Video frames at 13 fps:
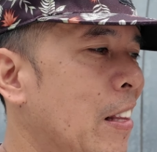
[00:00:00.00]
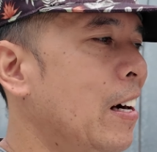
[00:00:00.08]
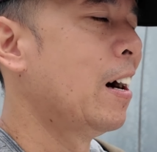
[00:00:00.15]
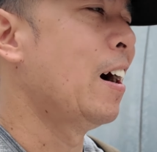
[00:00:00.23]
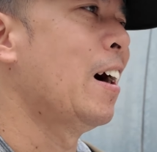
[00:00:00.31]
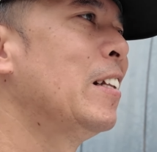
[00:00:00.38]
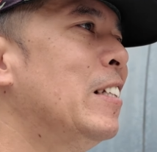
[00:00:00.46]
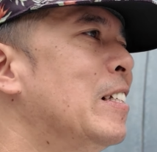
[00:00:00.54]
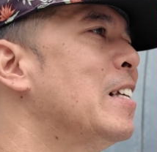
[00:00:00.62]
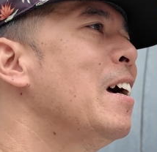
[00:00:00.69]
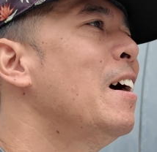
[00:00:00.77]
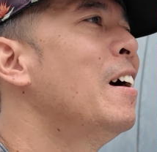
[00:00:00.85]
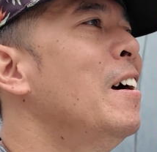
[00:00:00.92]
it
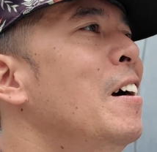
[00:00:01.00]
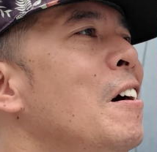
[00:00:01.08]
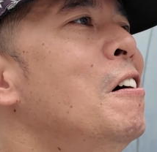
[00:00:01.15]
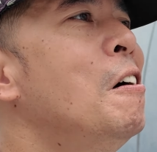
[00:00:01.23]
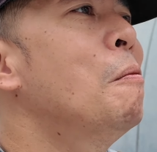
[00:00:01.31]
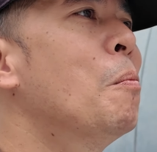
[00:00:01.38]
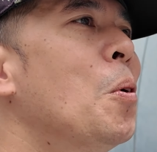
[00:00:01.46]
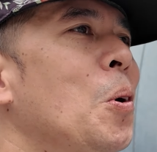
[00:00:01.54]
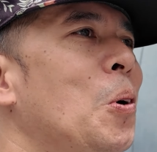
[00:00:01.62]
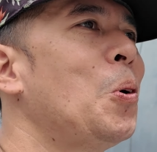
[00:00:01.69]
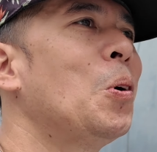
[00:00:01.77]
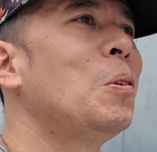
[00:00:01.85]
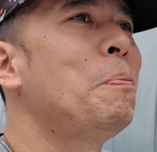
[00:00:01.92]
adds more
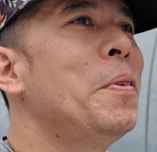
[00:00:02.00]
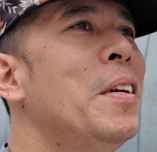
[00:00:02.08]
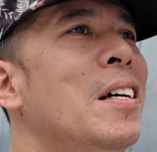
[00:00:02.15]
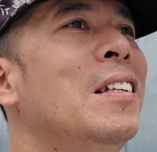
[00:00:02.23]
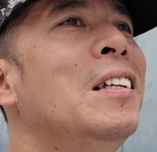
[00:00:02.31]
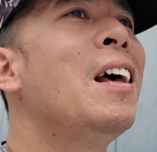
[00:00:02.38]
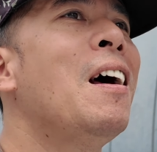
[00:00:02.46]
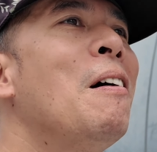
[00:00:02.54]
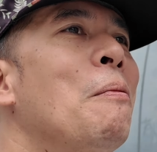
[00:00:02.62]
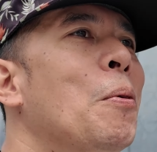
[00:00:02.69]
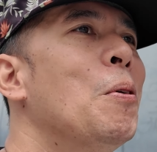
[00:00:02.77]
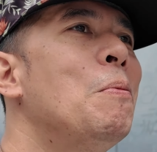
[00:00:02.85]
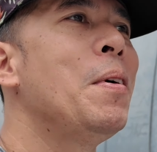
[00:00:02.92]
confidence
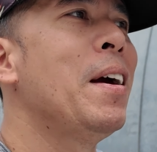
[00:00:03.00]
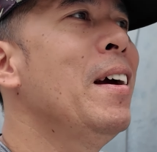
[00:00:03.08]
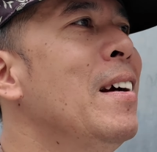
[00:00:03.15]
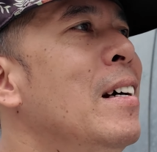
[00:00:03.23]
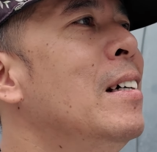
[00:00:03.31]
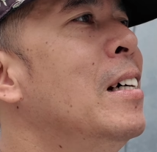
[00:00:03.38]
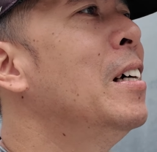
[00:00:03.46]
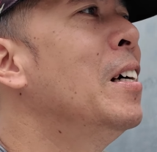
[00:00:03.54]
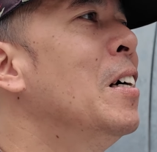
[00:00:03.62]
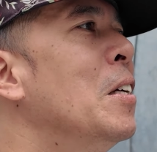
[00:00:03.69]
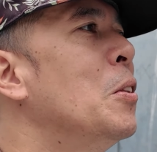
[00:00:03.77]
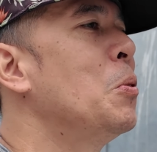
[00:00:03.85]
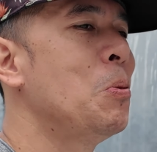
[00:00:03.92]
for me
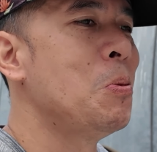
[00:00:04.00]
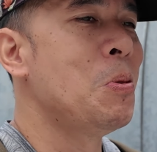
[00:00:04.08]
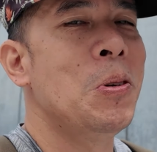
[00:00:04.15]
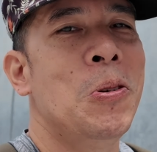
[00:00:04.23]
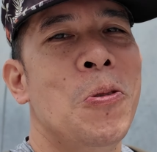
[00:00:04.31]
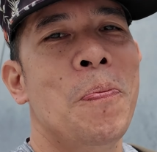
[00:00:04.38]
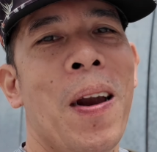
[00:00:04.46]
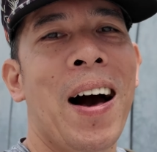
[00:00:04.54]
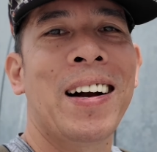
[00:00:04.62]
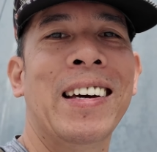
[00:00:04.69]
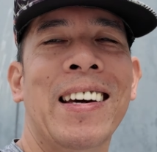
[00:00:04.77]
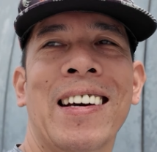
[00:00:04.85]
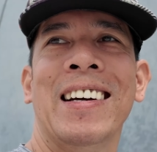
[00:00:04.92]
to do
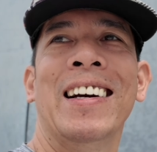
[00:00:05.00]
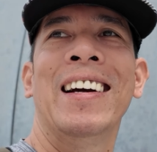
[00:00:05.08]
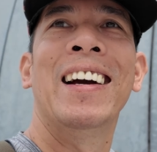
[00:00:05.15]
vlogging.